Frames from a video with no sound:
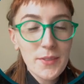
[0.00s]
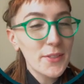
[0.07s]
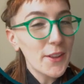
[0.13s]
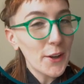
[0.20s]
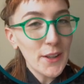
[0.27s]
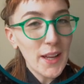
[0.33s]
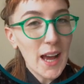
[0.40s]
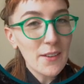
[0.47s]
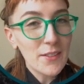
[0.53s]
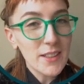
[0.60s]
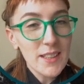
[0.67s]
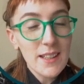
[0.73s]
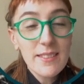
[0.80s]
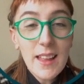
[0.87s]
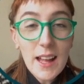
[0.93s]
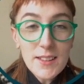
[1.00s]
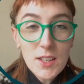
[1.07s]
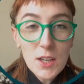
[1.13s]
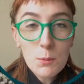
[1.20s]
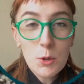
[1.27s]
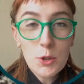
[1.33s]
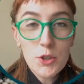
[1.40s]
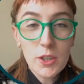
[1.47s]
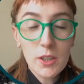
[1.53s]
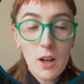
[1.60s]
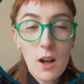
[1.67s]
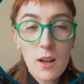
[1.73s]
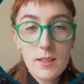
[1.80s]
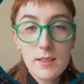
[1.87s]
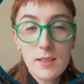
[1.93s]
there you have it. That's how much it
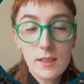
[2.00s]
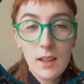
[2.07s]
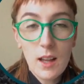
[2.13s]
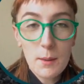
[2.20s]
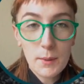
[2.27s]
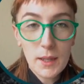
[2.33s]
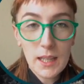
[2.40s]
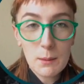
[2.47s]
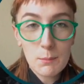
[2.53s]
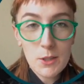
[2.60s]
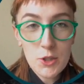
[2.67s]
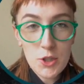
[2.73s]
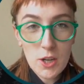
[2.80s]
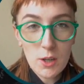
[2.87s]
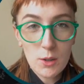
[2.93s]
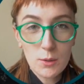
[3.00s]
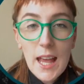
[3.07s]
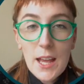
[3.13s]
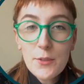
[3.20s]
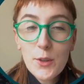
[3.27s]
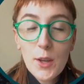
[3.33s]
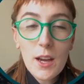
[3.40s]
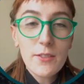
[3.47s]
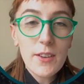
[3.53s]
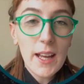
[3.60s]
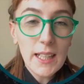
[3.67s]
costs to climb Kilimanjaro. If you have